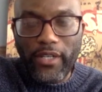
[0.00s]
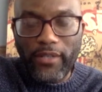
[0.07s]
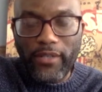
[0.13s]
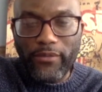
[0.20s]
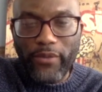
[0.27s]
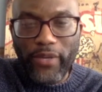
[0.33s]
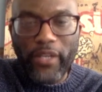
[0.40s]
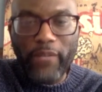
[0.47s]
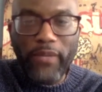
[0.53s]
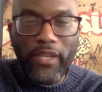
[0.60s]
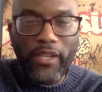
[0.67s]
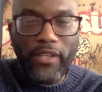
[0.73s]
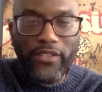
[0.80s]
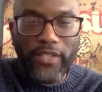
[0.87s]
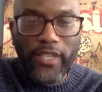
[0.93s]

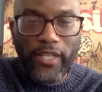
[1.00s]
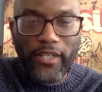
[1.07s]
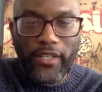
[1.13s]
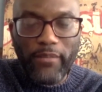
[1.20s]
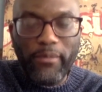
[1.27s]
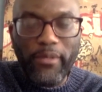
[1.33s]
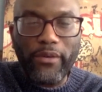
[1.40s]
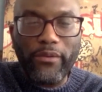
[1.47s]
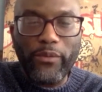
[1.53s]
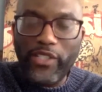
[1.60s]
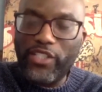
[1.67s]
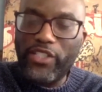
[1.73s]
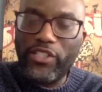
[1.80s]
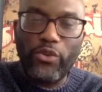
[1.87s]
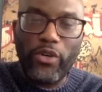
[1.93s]
recommend selling it, but we
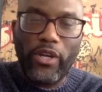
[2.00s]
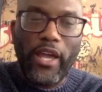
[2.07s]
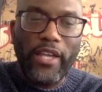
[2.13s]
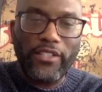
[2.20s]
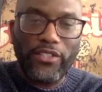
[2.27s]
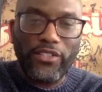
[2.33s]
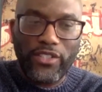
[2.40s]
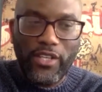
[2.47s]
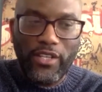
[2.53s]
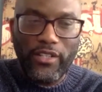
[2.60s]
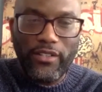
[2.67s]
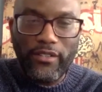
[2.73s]
just do a license deal.